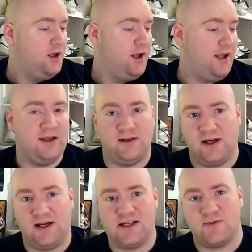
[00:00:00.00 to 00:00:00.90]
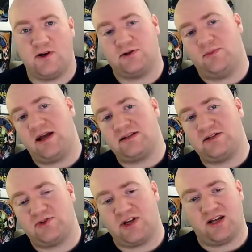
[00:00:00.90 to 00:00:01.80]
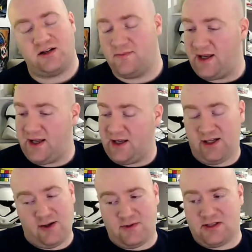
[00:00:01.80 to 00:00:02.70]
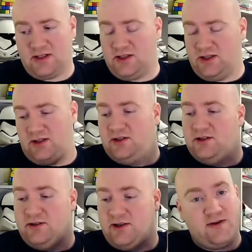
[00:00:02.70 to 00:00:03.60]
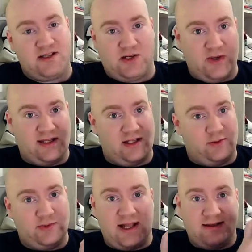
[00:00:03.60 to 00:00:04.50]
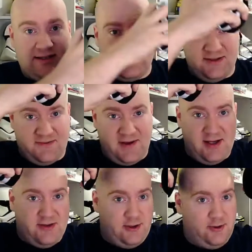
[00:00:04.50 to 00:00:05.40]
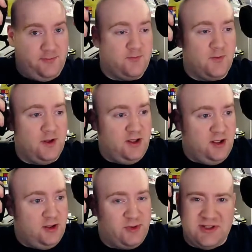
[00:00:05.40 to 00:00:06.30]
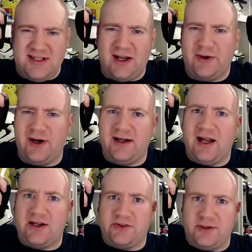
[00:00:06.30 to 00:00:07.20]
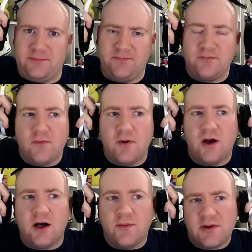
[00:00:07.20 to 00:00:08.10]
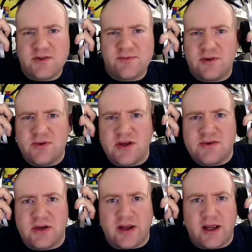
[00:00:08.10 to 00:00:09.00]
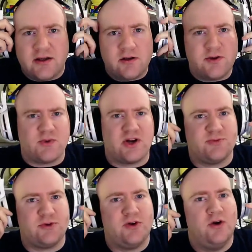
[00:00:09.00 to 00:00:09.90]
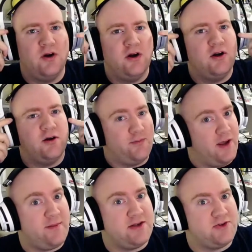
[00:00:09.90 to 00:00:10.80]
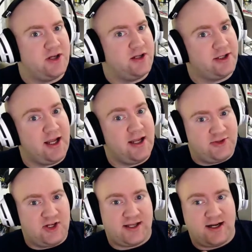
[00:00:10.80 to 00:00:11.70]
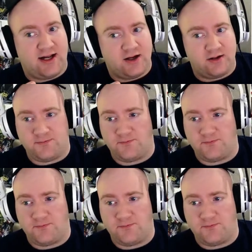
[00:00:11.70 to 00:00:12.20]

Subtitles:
Hey guys, welcome back to the channel. Man, that was a weekend with that DC fandom. Wasn't that great actually? But it was okay. It was watchable. Batman trailer. Hey, check that out.